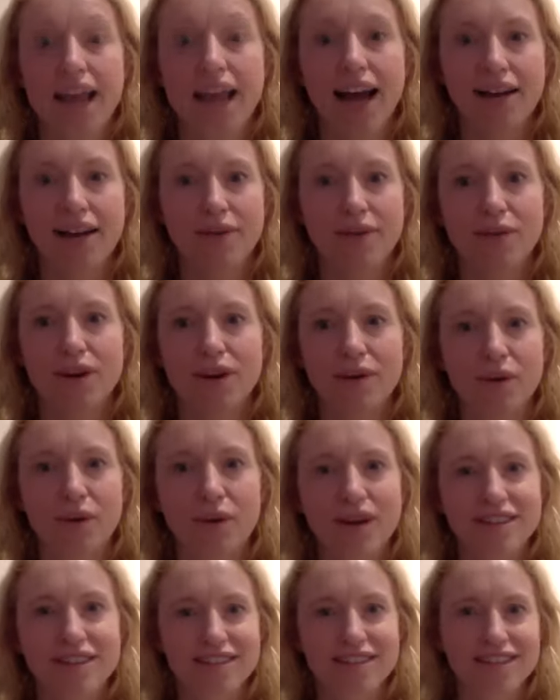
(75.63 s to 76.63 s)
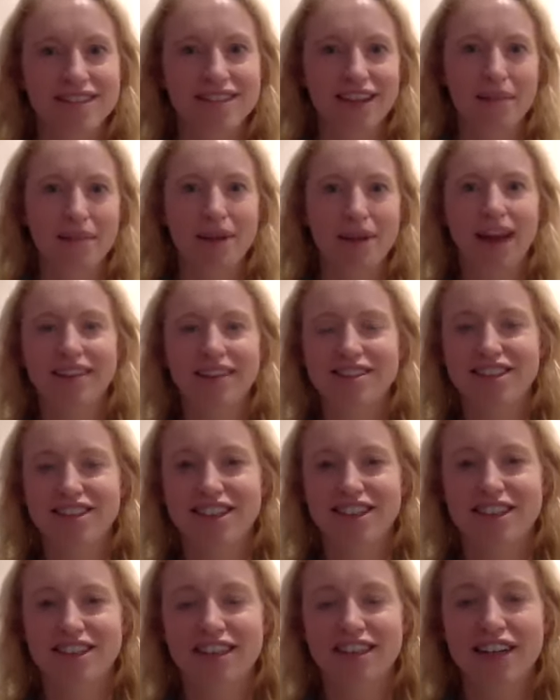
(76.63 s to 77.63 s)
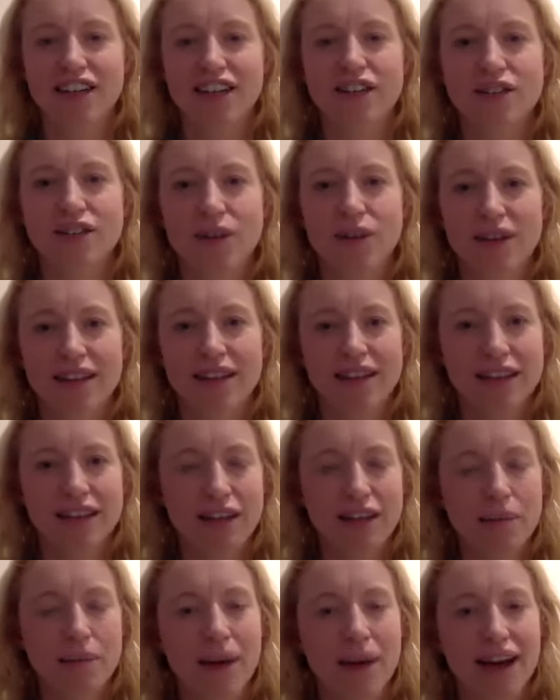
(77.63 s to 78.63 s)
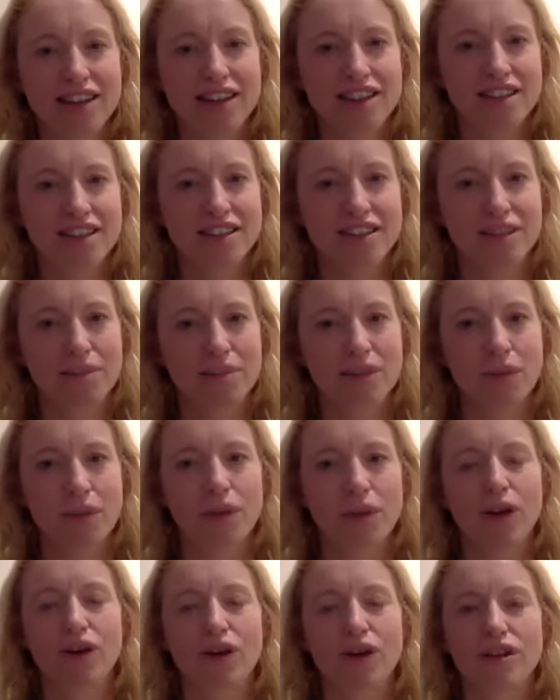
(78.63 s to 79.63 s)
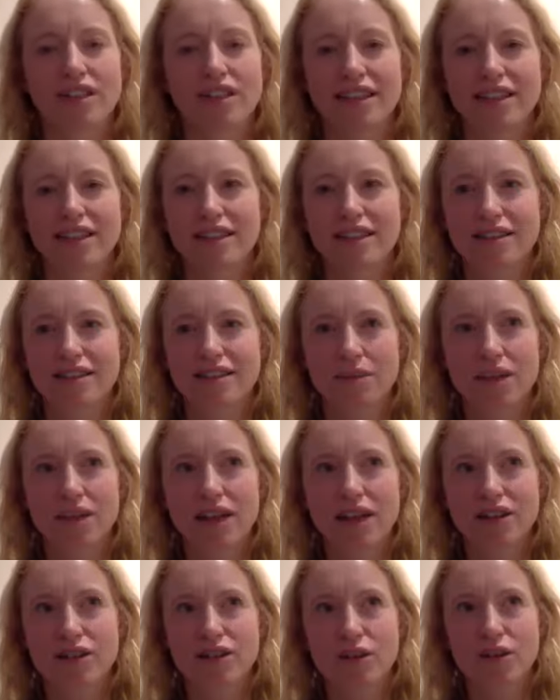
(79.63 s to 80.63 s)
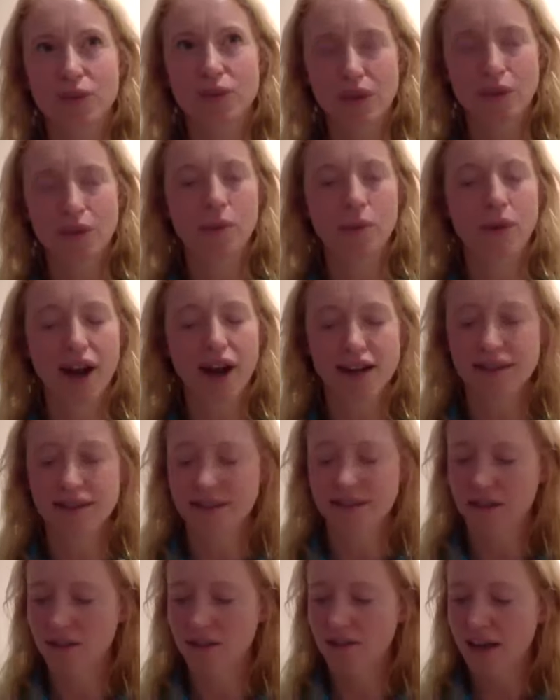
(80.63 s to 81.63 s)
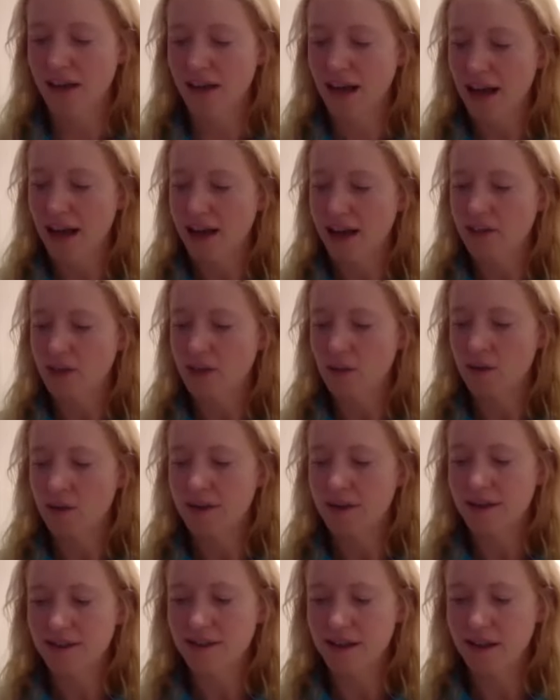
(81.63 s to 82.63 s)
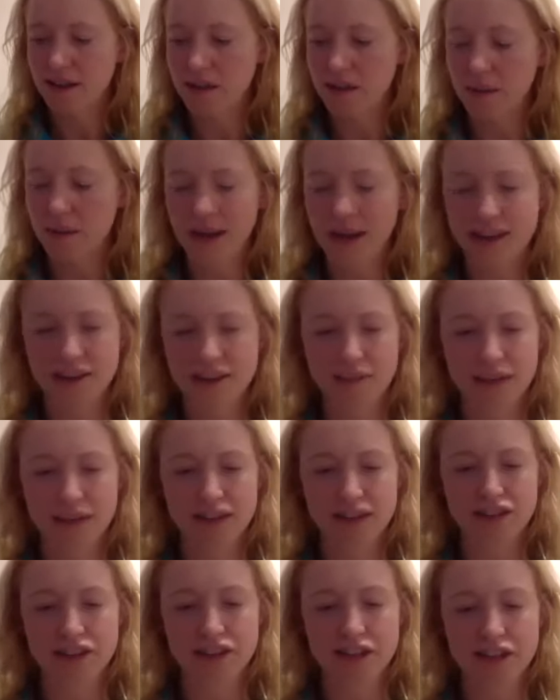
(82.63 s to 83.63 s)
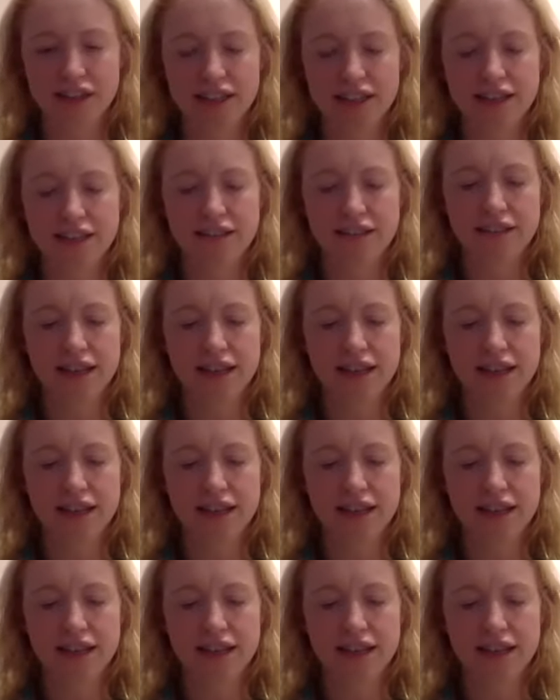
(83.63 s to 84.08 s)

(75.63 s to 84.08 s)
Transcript: what it was this time last year. So I think compassion is something we all need, and it's something I don't think we practice enough. So this little compassion mantra is,